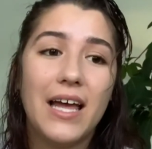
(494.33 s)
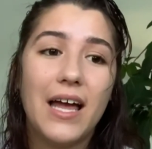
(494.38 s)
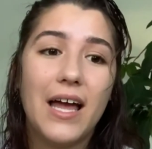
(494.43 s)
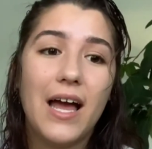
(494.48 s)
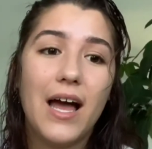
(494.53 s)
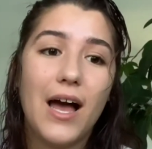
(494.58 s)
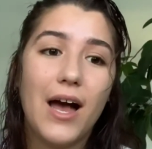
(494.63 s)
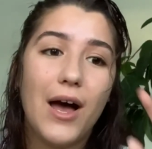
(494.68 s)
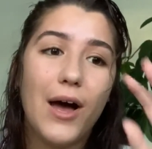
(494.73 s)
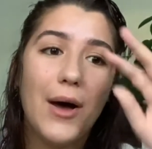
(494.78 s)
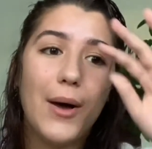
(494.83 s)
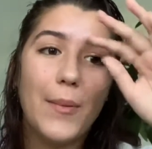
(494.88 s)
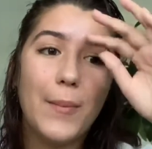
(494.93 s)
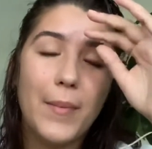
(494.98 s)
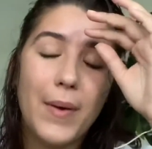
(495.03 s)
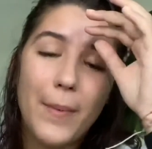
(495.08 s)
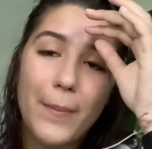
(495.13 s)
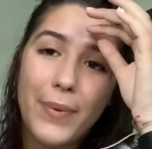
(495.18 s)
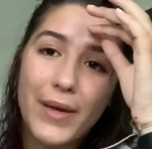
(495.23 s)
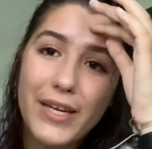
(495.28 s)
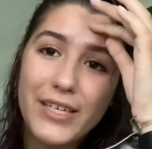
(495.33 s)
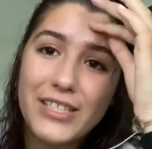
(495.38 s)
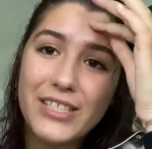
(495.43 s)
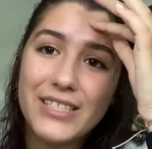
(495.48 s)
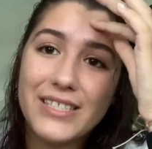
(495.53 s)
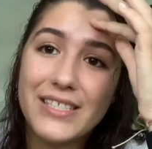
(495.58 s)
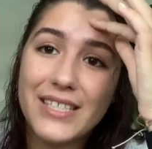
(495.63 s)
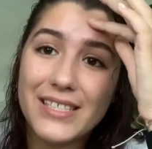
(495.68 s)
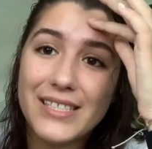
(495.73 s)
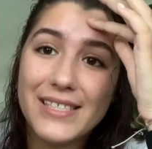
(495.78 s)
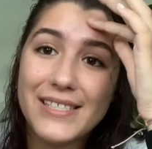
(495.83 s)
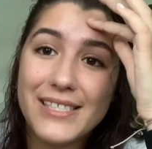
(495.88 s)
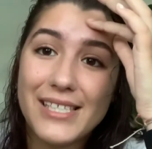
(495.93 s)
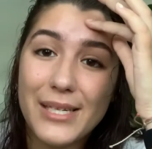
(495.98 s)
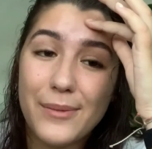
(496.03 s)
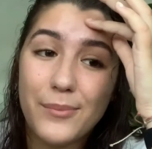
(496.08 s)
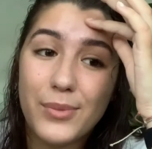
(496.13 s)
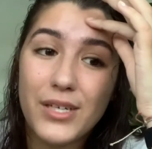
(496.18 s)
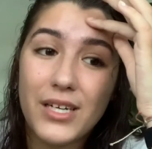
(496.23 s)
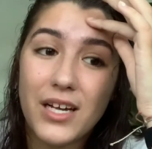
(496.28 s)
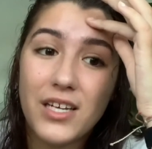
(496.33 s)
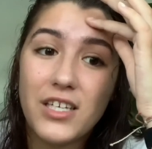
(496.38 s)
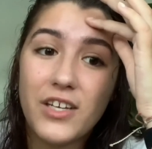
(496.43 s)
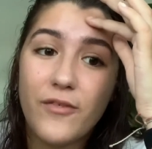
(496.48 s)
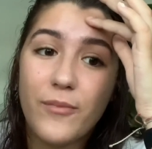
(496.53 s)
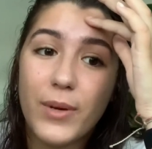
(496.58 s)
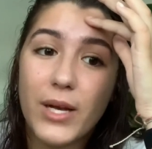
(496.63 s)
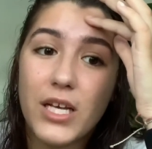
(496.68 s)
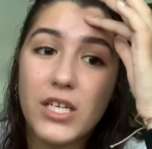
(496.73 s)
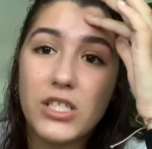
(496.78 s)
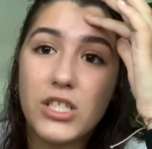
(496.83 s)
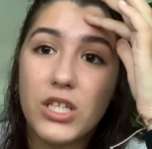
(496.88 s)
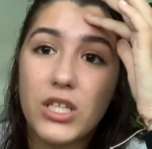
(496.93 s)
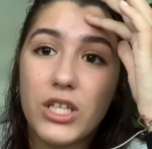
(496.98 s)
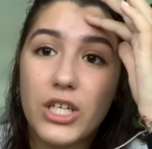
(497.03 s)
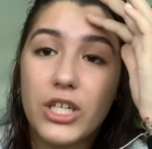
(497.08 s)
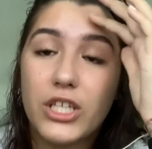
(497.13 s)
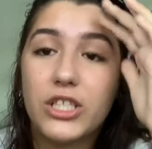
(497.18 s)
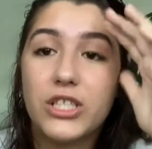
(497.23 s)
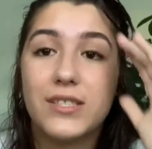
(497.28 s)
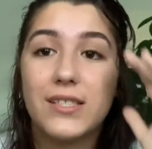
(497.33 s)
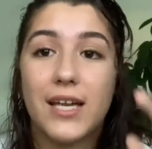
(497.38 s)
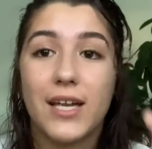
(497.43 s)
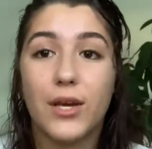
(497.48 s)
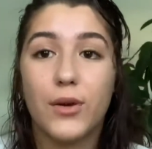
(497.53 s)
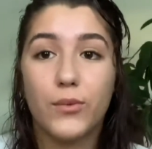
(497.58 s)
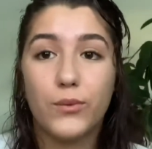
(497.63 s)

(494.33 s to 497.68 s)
but it just doesn't seem productive because you're literally just like